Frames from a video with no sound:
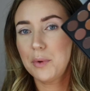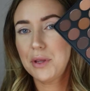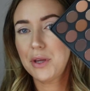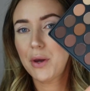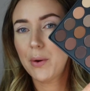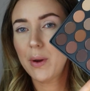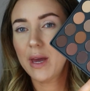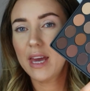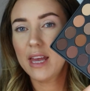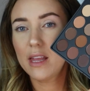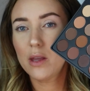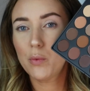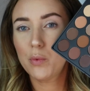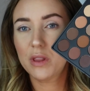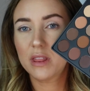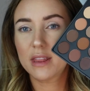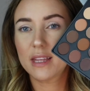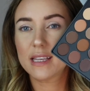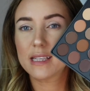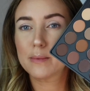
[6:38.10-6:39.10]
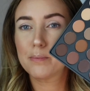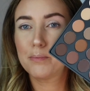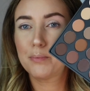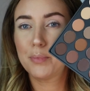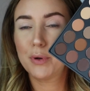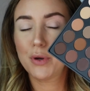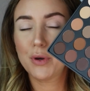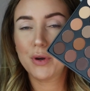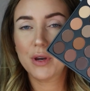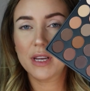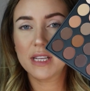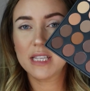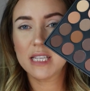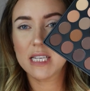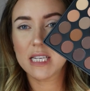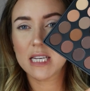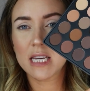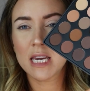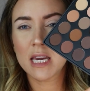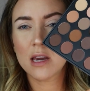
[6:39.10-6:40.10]
gonna go in with this
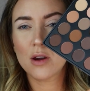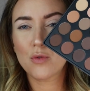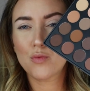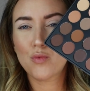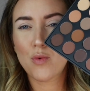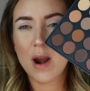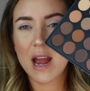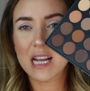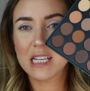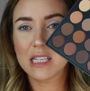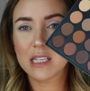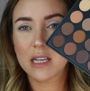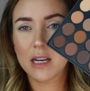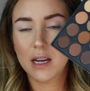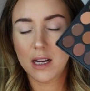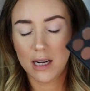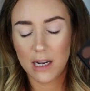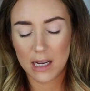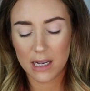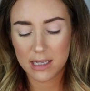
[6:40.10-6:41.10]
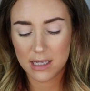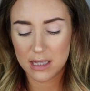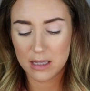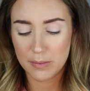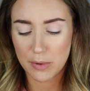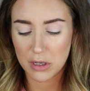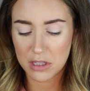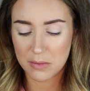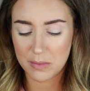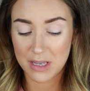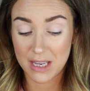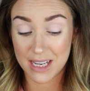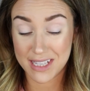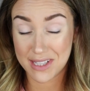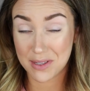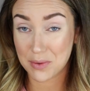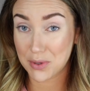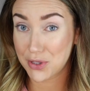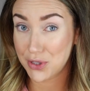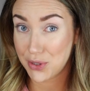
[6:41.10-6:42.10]
burgundy red color down the bottom here,
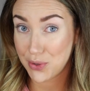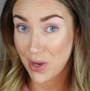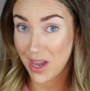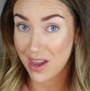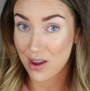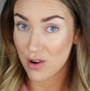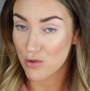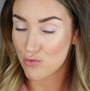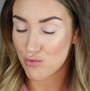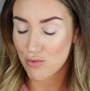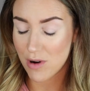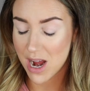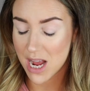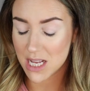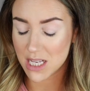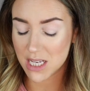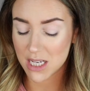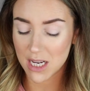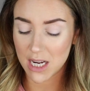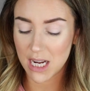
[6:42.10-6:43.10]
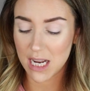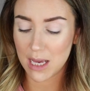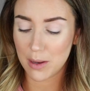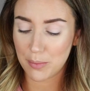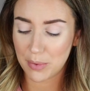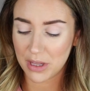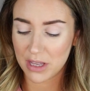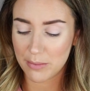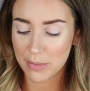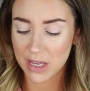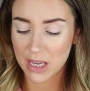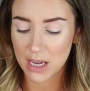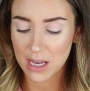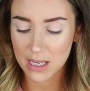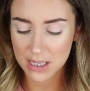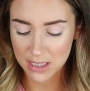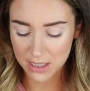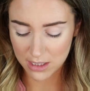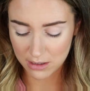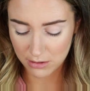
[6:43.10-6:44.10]
because I'm gonna do a red lip in a
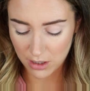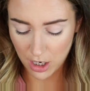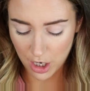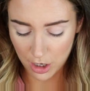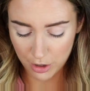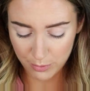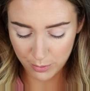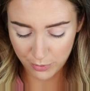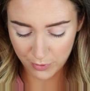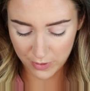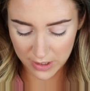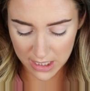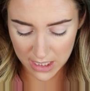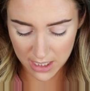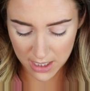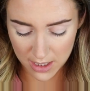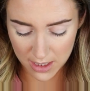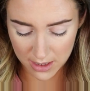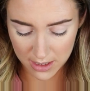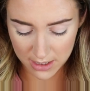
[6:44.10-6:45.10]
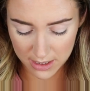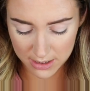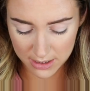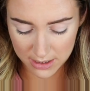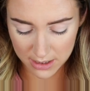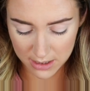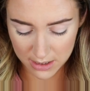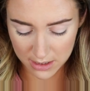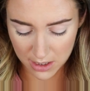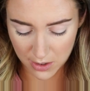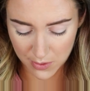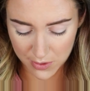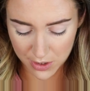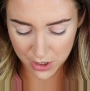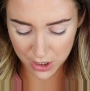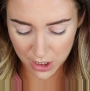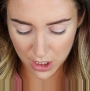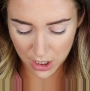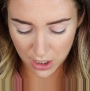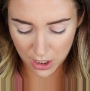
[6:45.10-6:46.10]
minute. So hopefully this is going
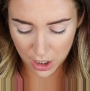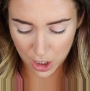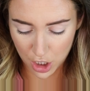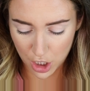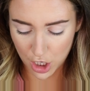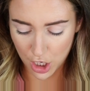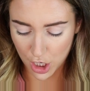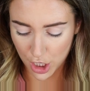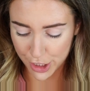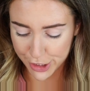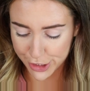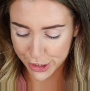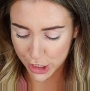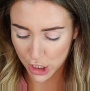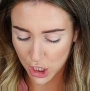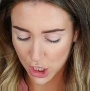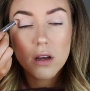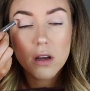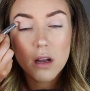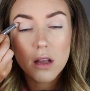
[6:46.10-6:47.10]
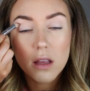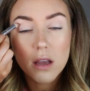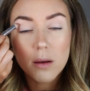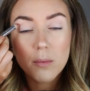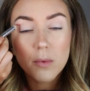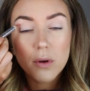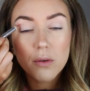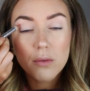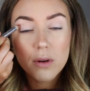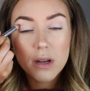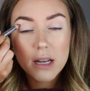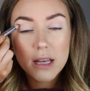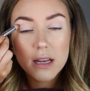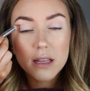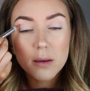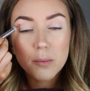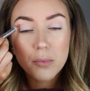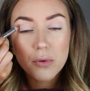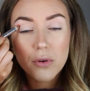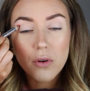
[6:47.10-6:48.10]
to look good. And I'm really
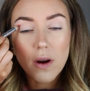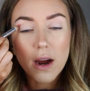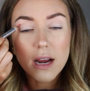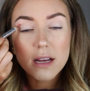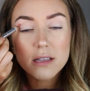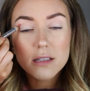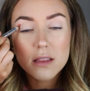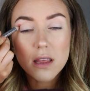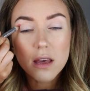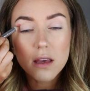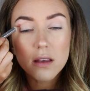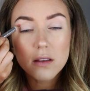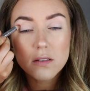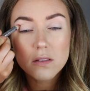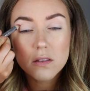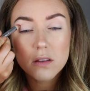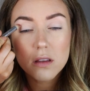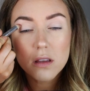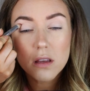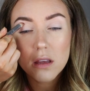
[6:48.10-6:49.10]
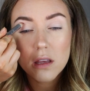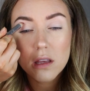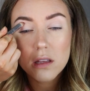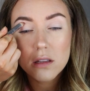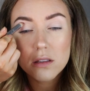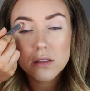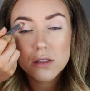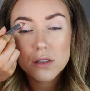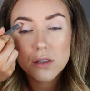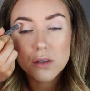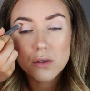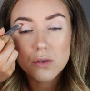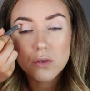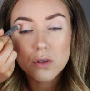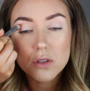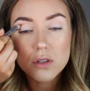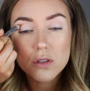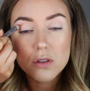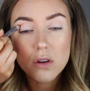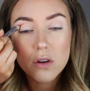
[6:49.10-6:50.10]
gonna press this into
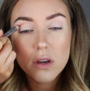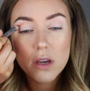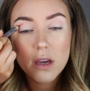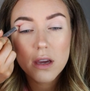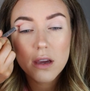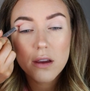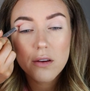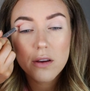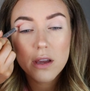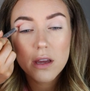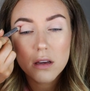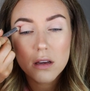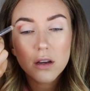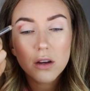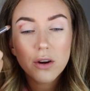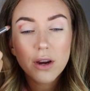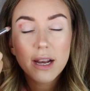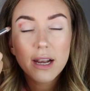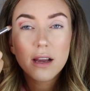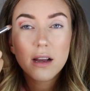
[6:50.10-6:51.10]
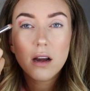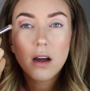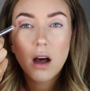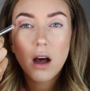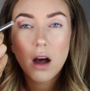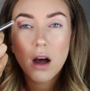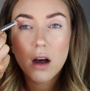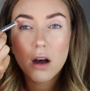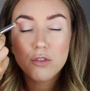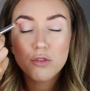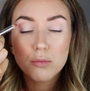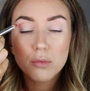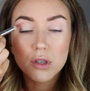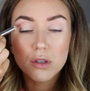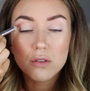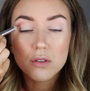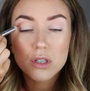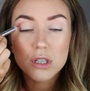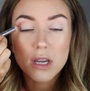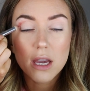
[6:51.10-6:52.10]
the socket area and create like a half
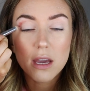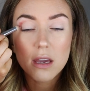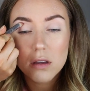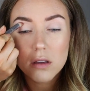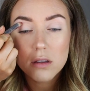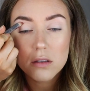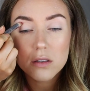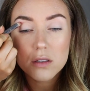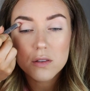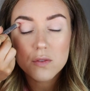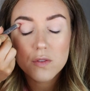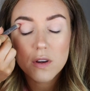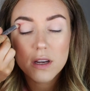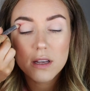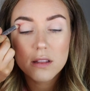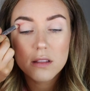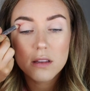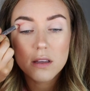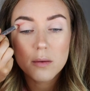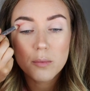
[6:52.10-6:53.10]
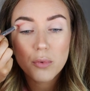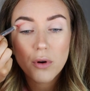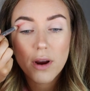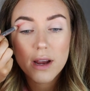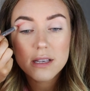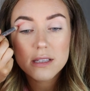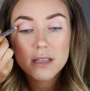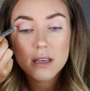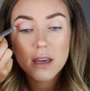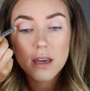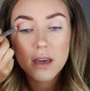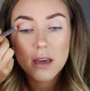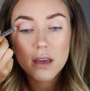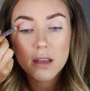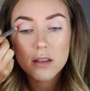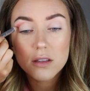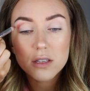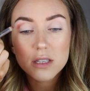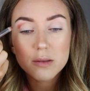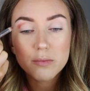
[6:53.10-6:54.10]
moon shape. I just find that pressing it
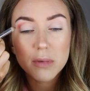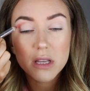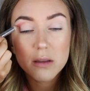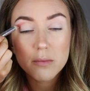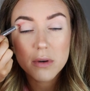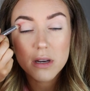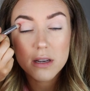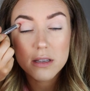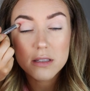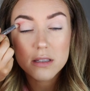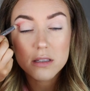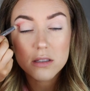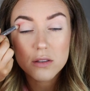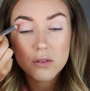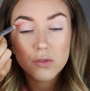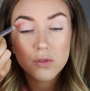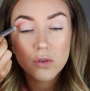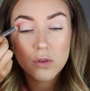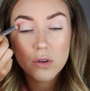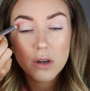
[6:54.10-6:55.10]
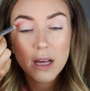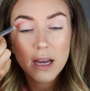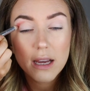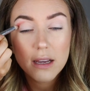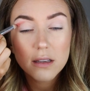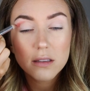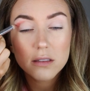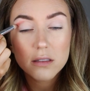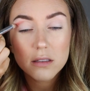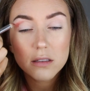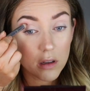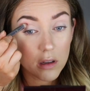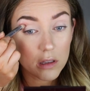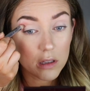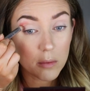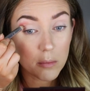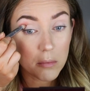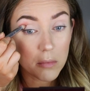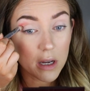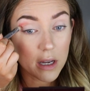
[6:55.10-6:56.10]
in just minimizes the fallout.
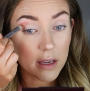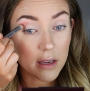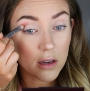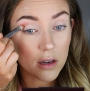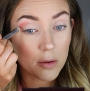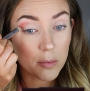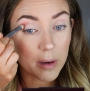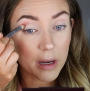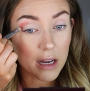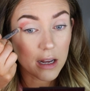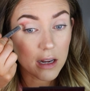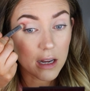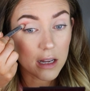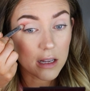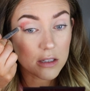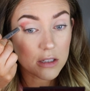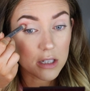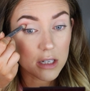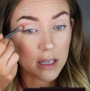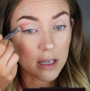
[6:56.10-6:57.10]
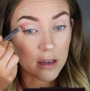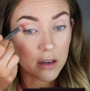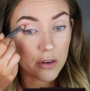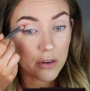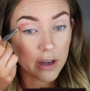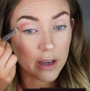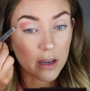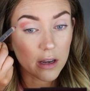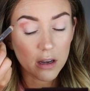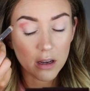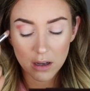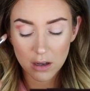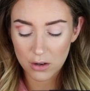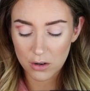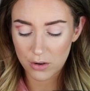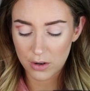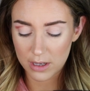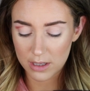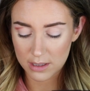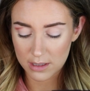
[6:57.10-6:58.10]
I might go back actually and create a cut
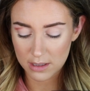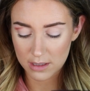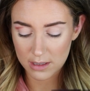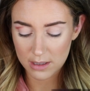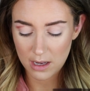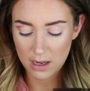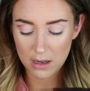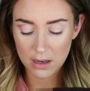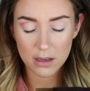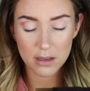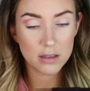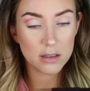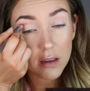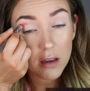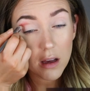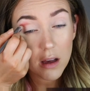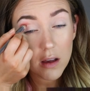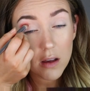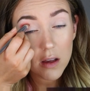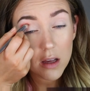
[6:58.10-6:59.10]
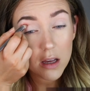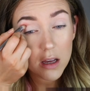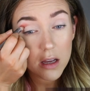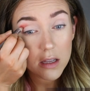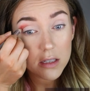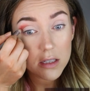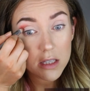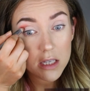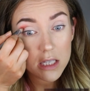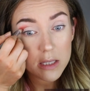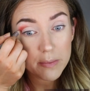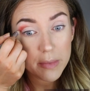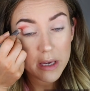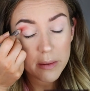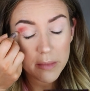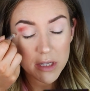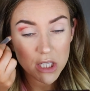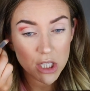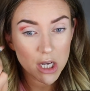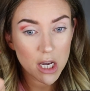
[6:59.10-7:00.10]
crease in a second. God, it is
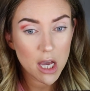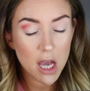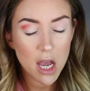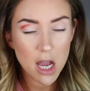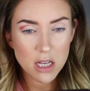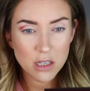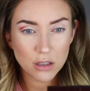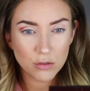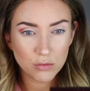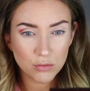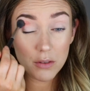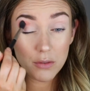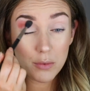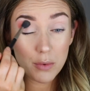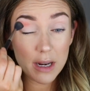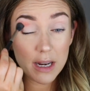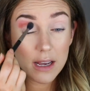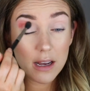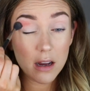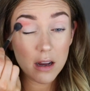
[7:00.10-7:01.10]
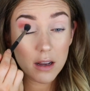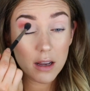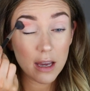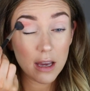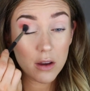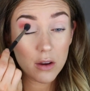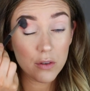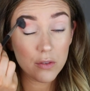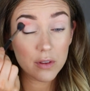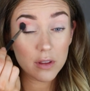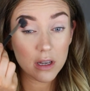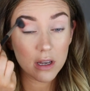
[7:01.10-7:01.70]
pigmented. Really can't get over